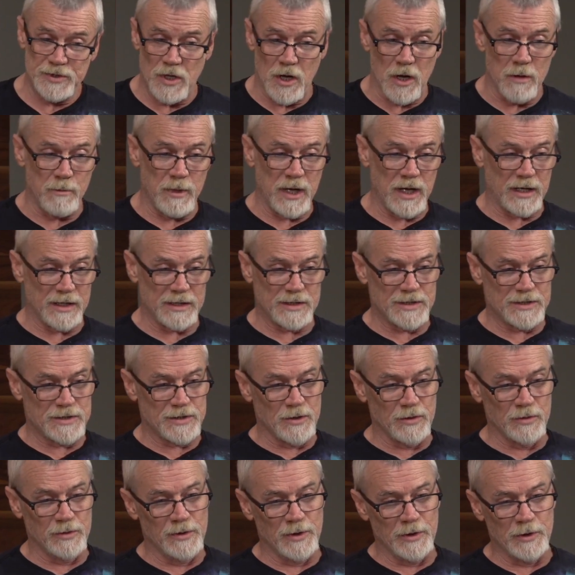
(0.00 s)
I make
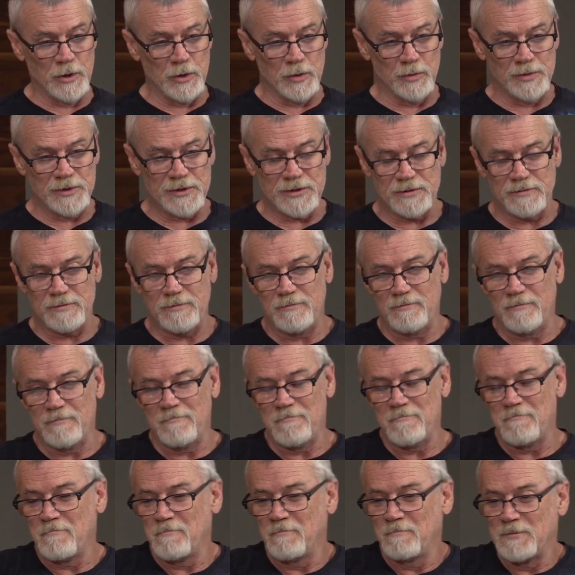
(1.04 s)
sewn loops
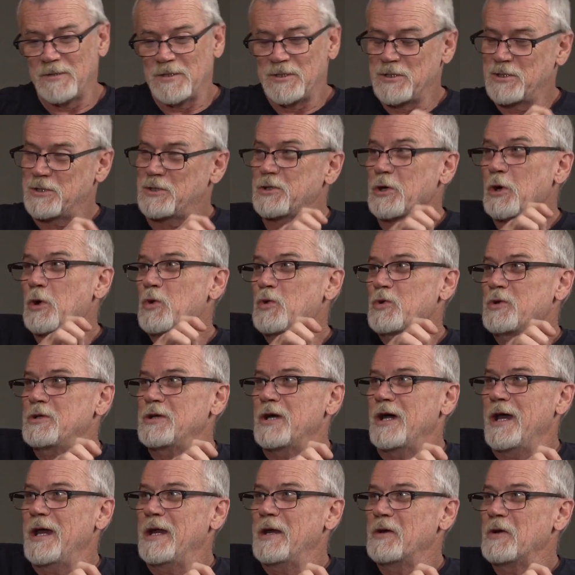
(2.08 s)
so
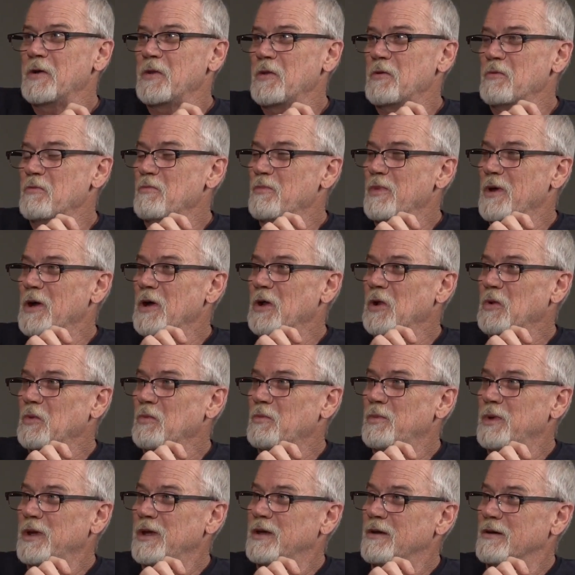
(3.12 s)
tight on the belt
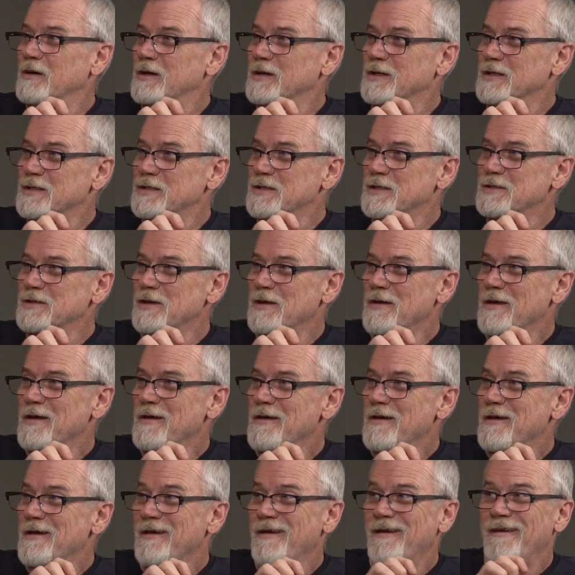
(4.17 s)
because
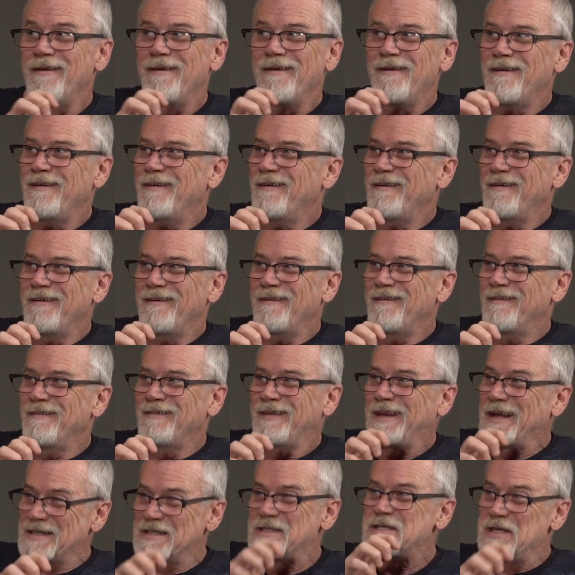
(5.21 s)

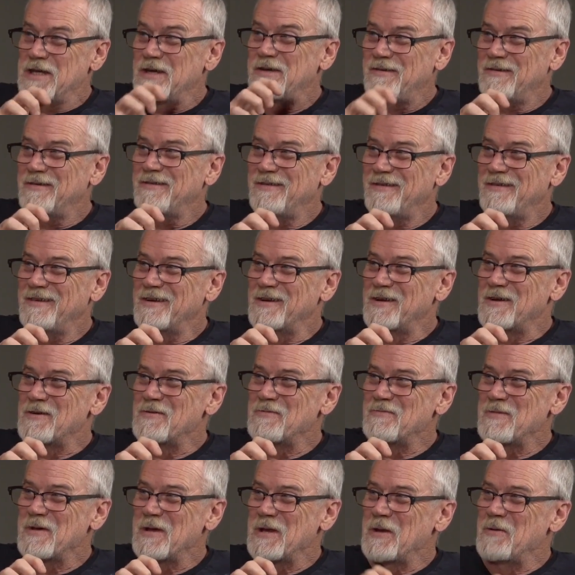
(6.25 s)
that's the,
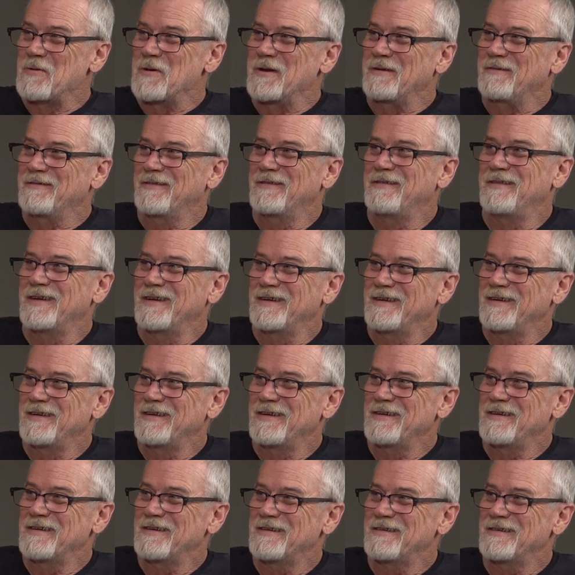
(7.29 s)
anyway. That's it,
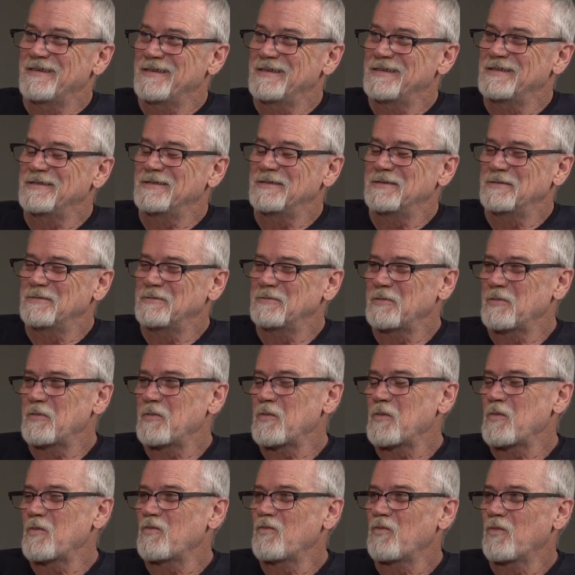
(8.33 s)
and it's
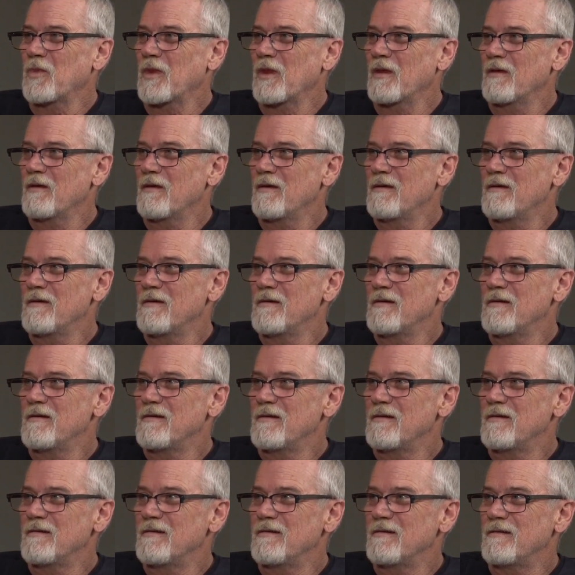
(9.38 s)
gonna have some
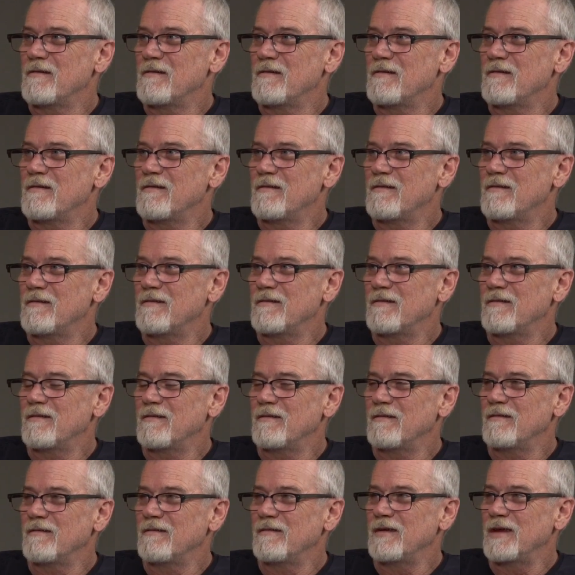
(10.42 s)
give a little bit later
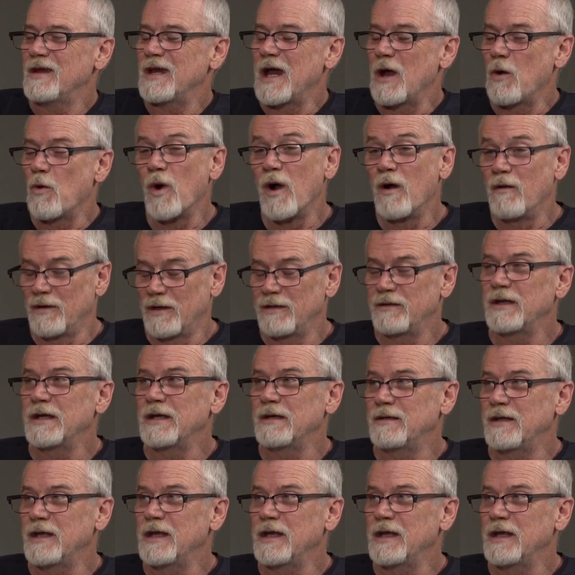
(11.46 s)
too. It's gonna be perfect.